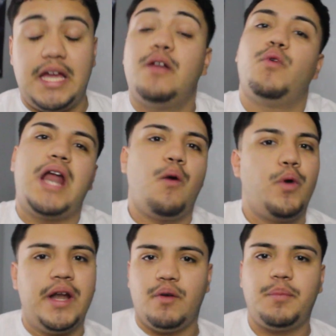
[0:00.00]
And when I
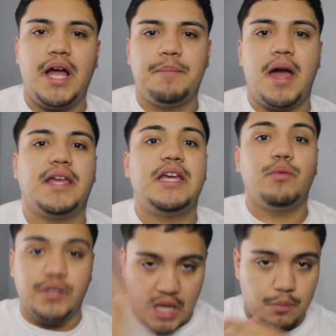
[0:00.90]
wouldn't reply back, he
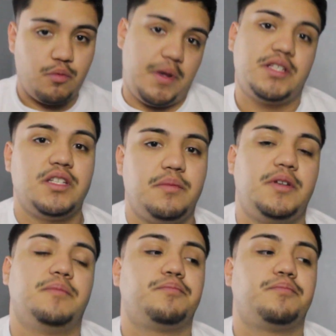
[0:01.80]
would double message me.